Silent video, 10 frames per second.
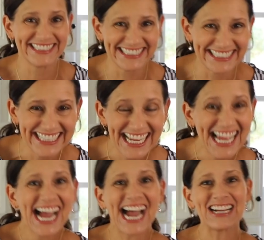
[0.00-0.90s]

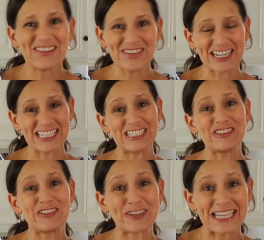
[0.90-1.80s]
I hope you guys
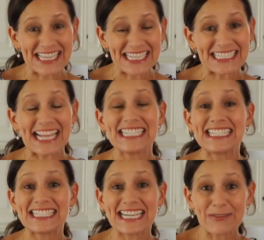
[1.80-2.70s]
enjoy this and
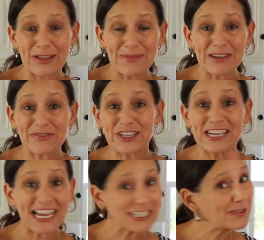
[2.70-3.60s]
stick with me for
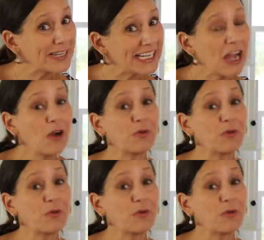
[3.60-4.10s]
next week